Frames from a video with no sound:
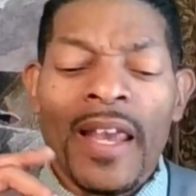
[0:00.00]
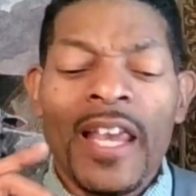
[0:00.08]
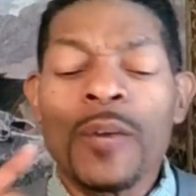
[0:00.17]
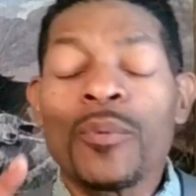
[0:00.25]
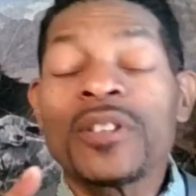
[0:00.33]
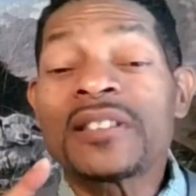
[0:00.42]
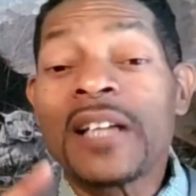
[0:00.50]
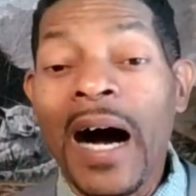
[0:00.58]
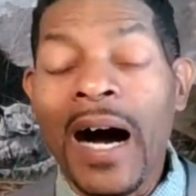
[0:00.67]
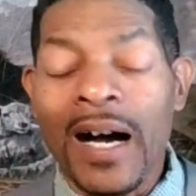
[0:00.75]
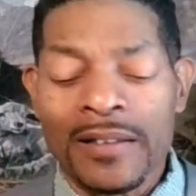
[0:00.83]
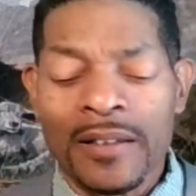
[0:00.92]
it was
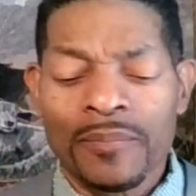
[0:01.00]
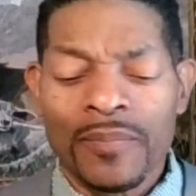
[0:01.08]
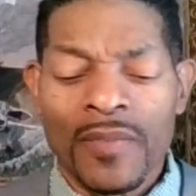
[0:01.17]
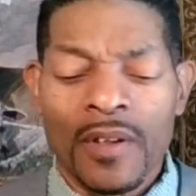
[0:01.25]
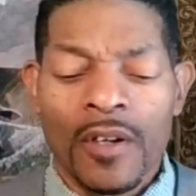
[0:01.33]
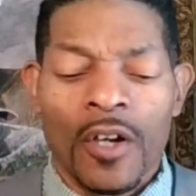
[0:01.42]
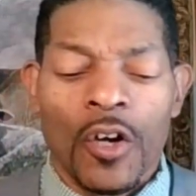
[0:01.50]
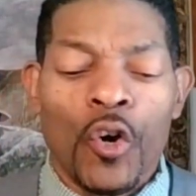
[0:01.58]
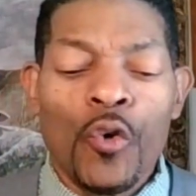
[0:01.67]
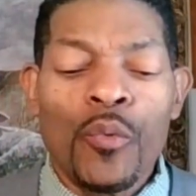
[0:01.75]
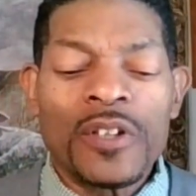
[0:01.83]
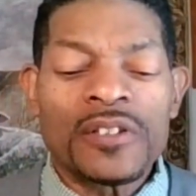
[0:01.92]
God
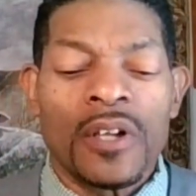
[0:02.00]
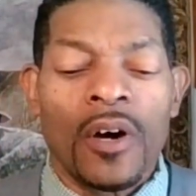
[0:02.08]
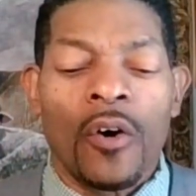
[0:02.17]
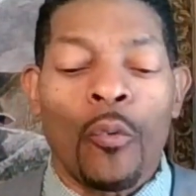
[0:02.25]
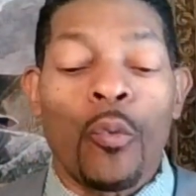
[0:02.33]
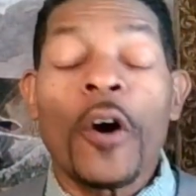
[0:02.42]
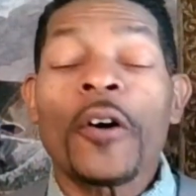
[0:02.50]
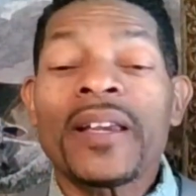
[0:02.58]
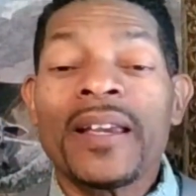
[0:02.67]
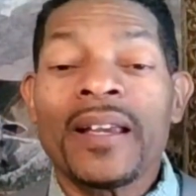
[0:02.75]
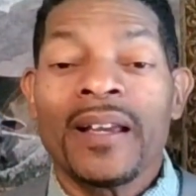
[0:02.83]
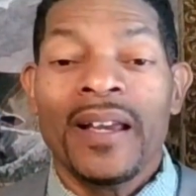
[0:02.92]
who was
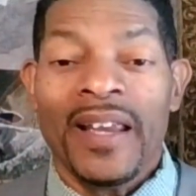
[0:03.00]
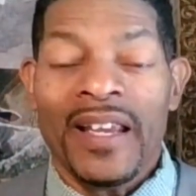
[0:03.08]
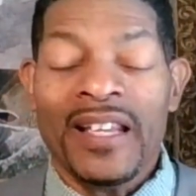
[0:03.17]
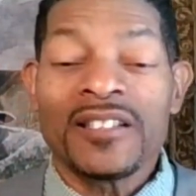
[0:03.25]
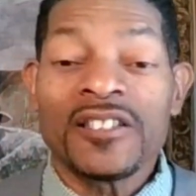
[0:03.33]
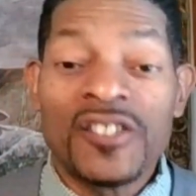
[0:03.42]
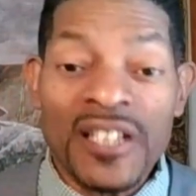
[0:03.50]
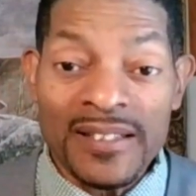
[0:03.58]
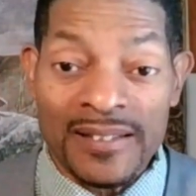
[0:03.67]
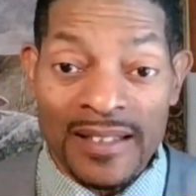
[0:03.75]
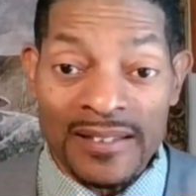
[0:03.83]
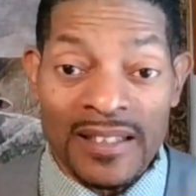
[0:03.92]
working in
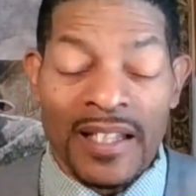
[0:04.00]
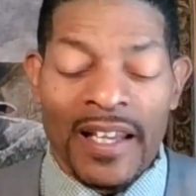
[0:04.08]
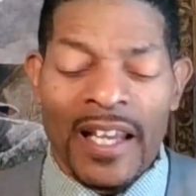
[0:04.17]
Jesus.